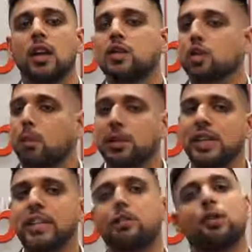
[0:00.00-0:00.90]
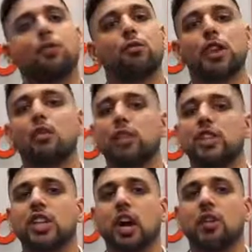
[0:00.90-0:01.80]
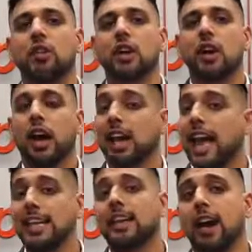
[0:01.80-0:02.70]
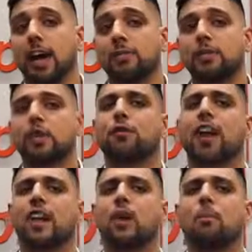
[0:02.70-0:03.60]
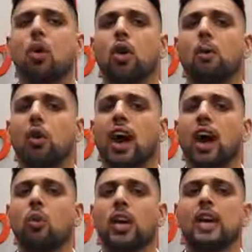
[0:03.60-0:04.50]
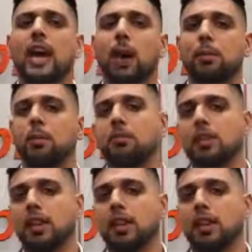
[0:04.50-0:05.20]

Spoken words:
So please feel free to reach out at any time to find out more about how we can help you